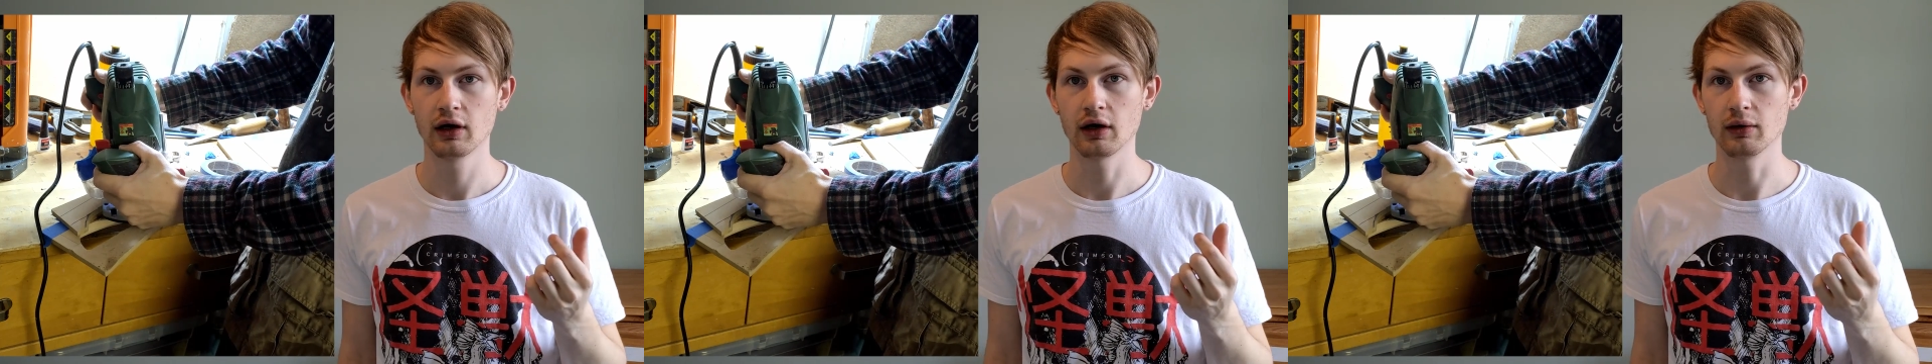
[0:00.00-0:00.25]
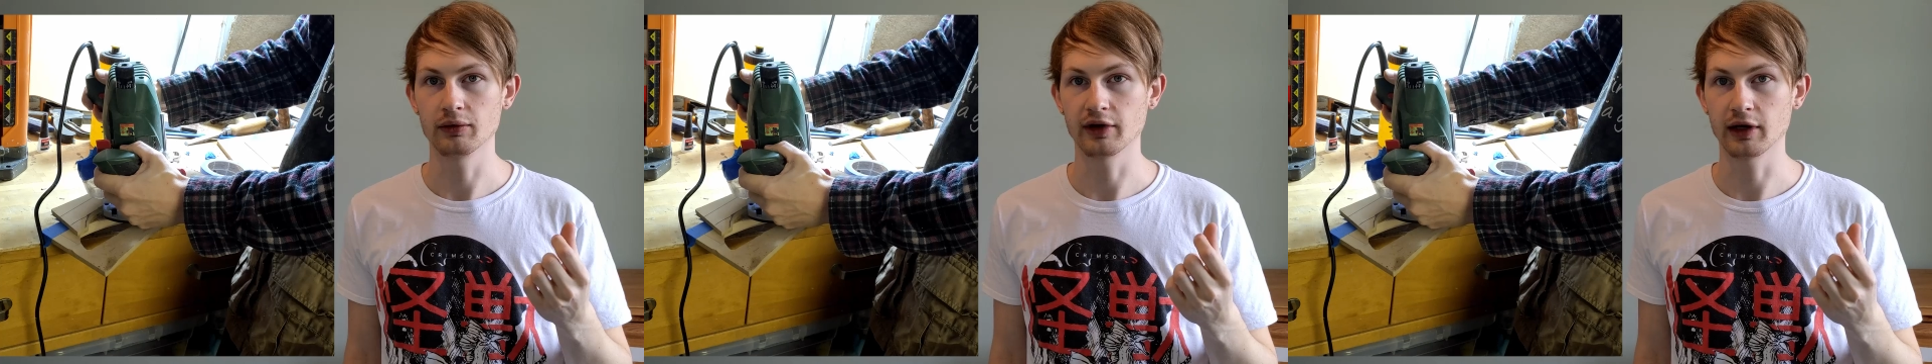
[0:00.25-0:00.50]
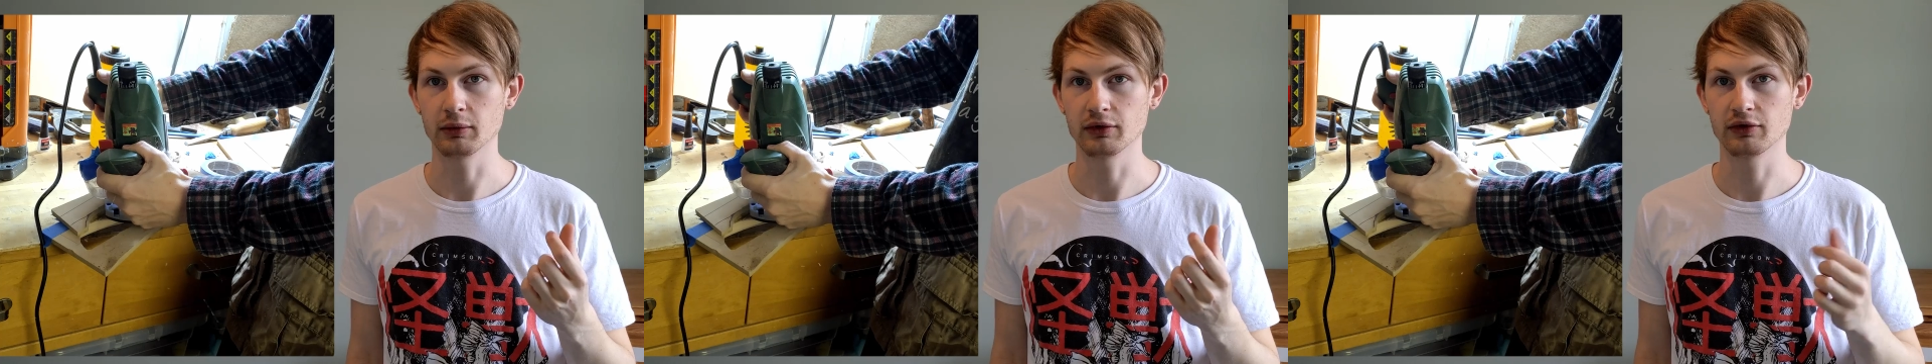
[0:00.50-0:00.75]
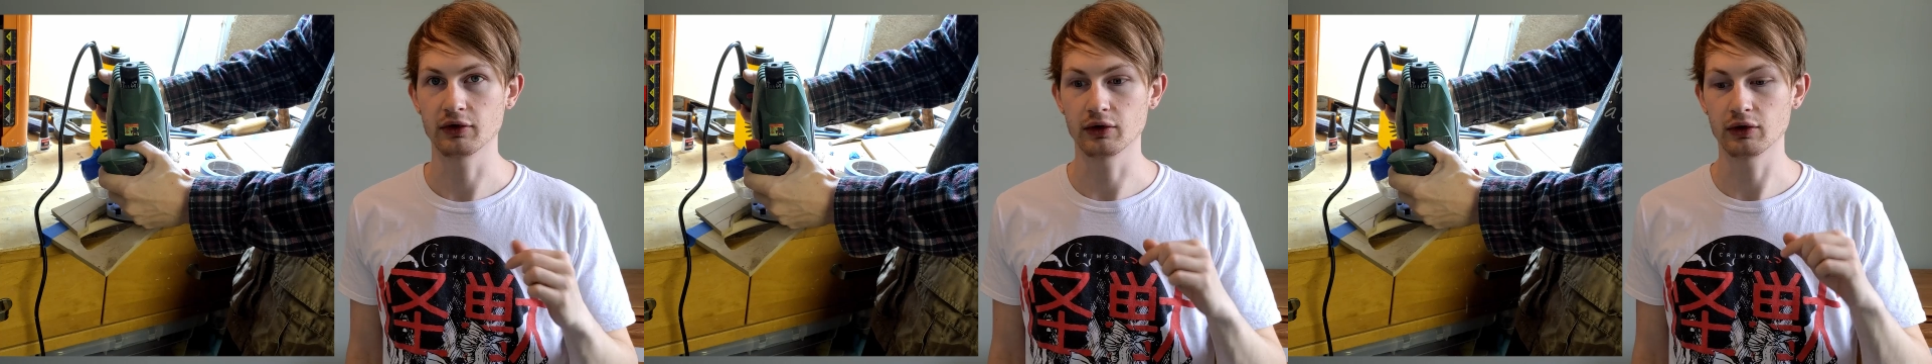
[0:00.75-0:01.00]
I was able
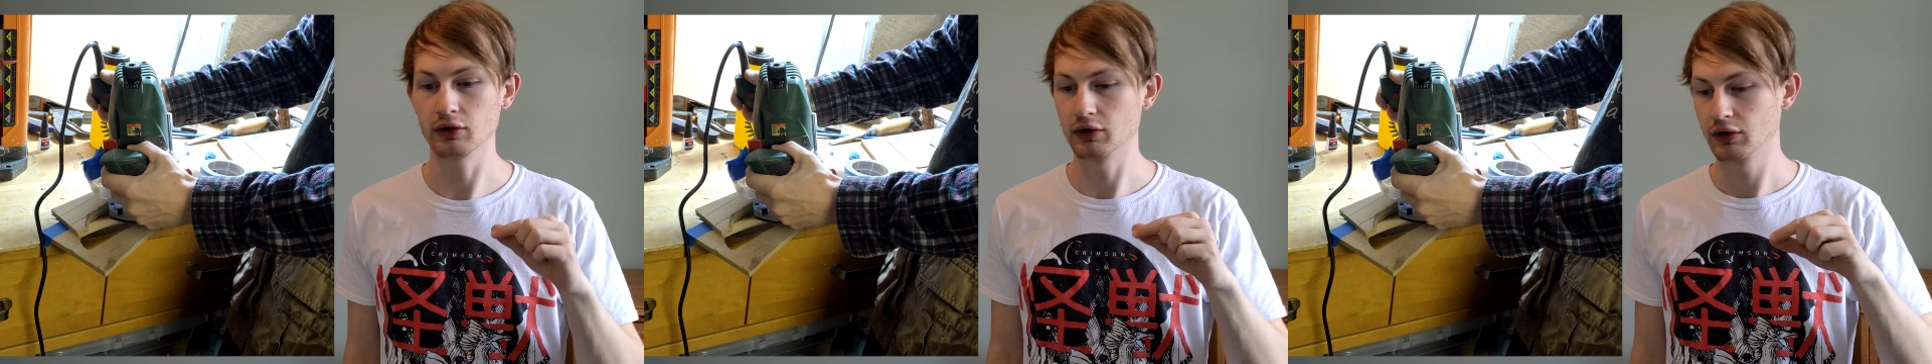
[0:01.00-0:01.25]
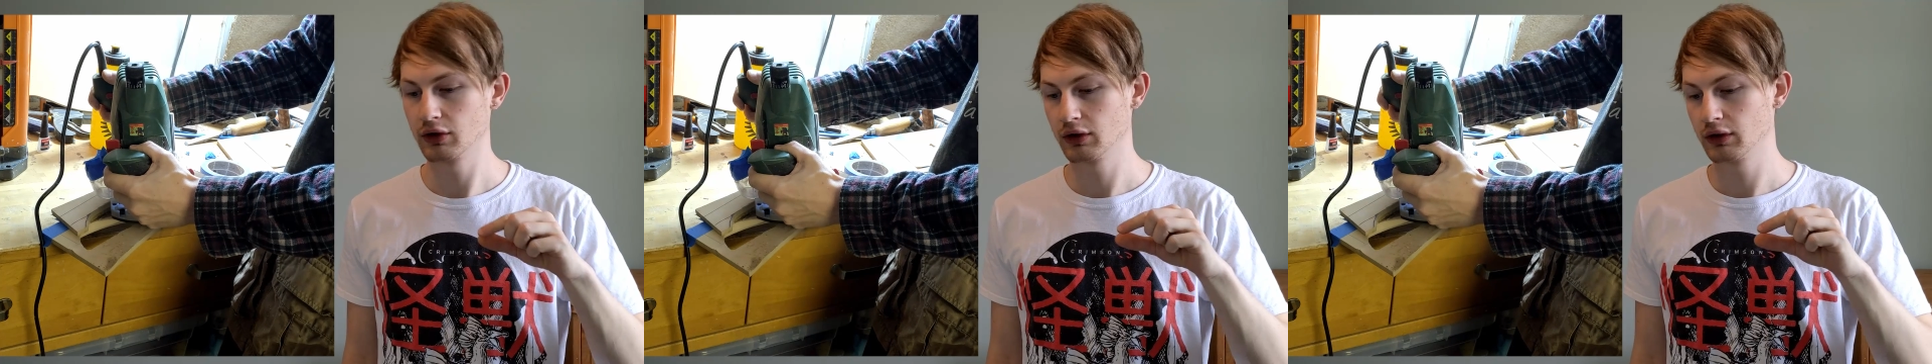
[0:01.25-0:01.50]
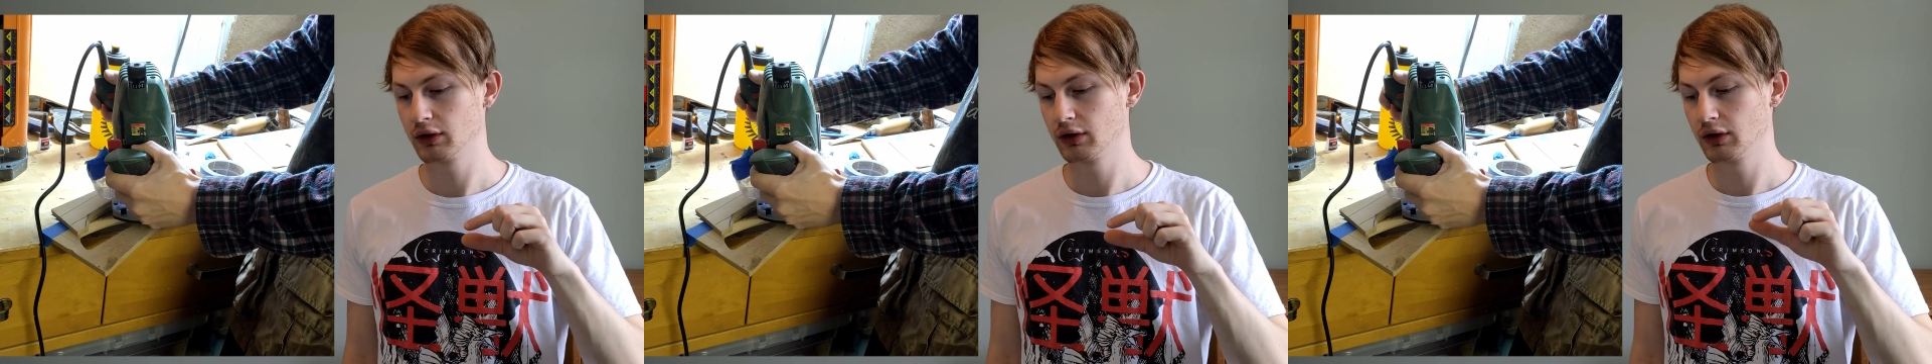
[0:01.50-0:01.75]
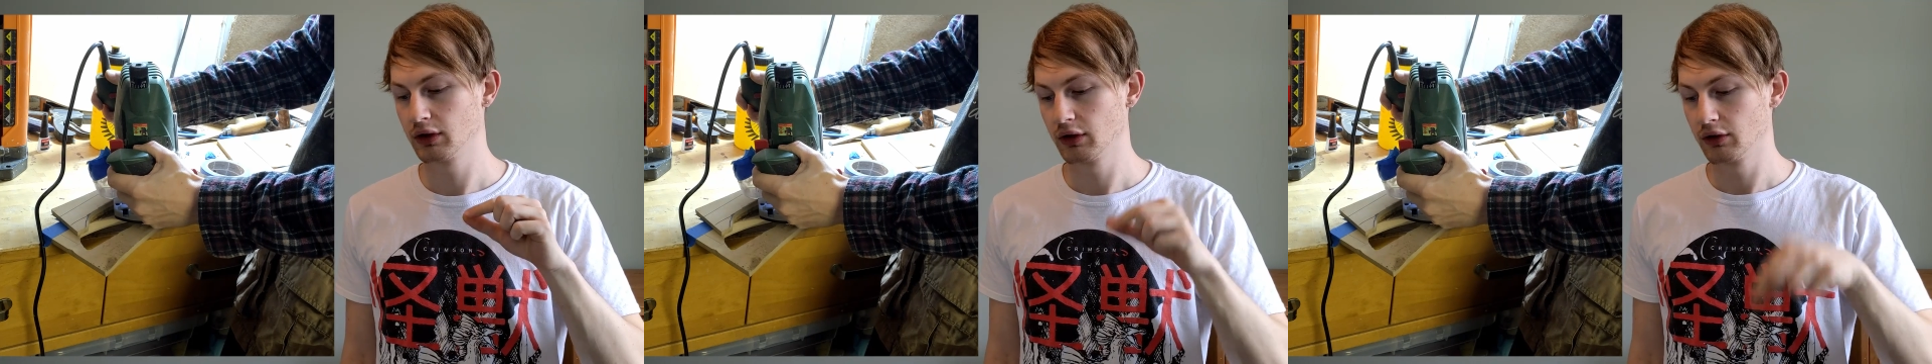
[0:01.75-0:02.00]
to
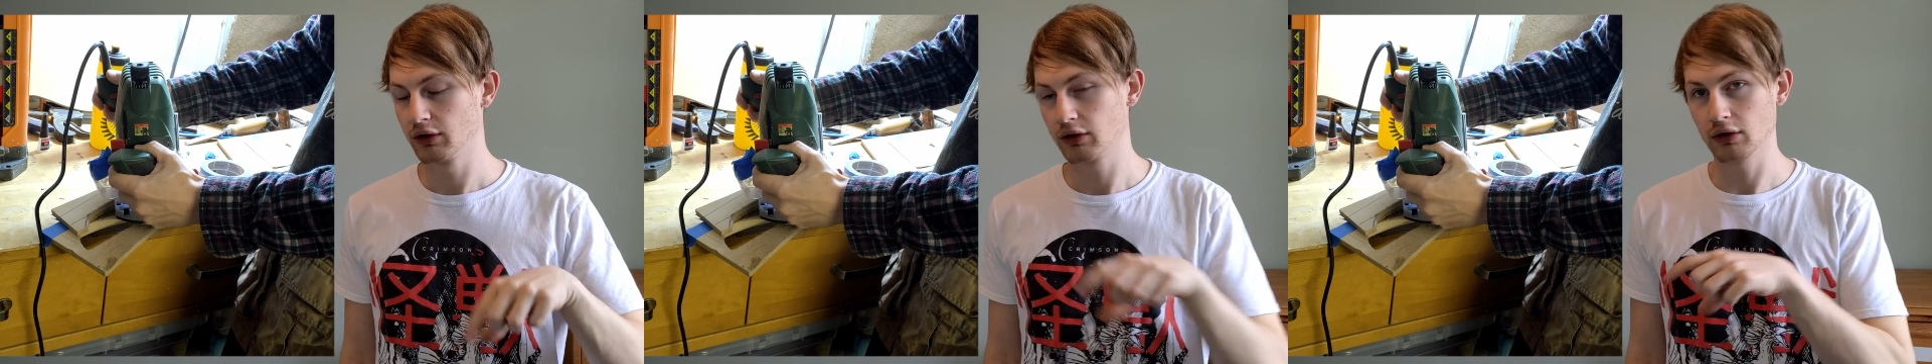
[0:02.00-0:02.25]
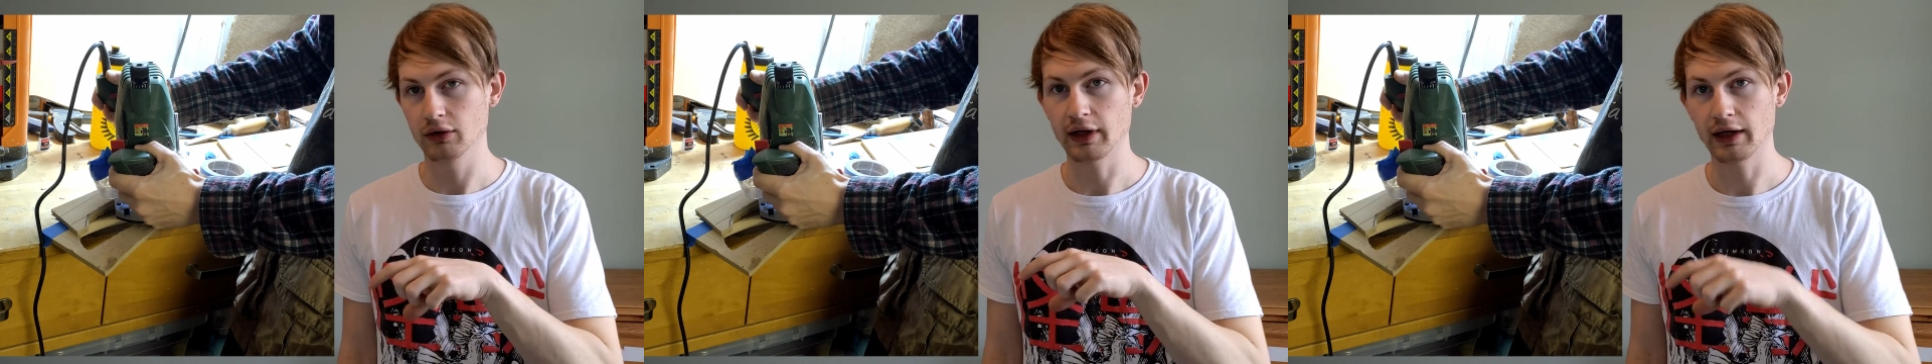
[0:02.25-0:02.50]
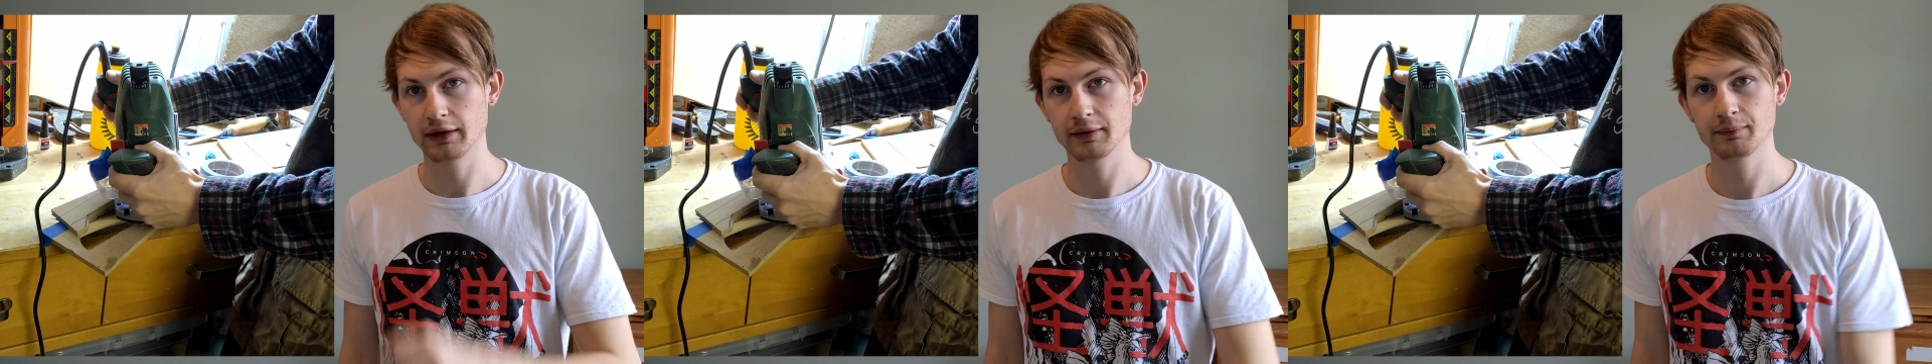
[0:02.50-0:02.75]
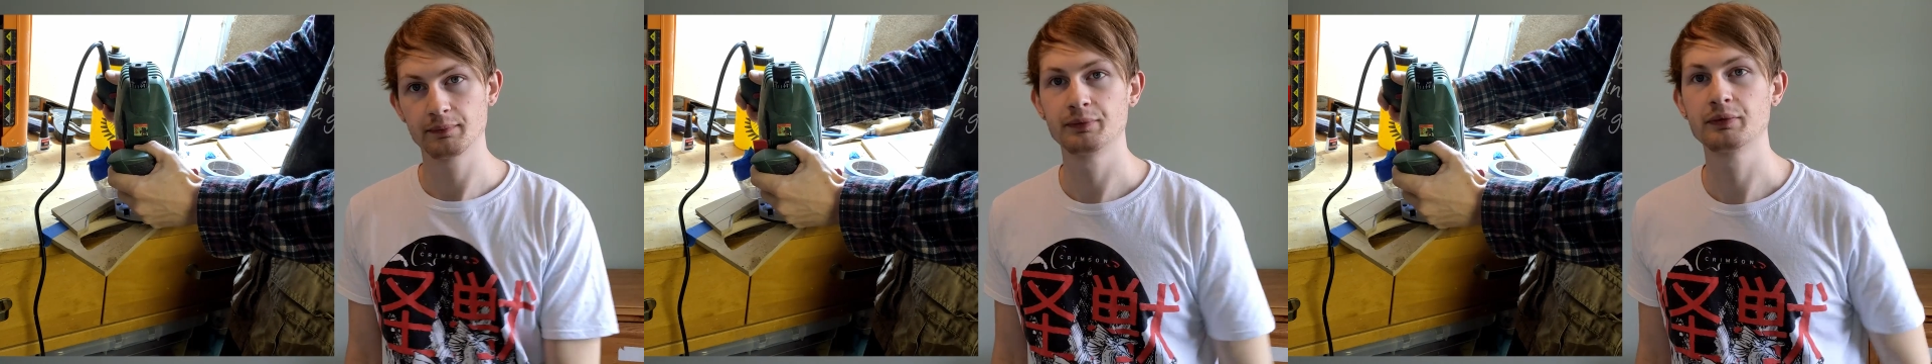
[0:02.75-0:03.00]
glue that in.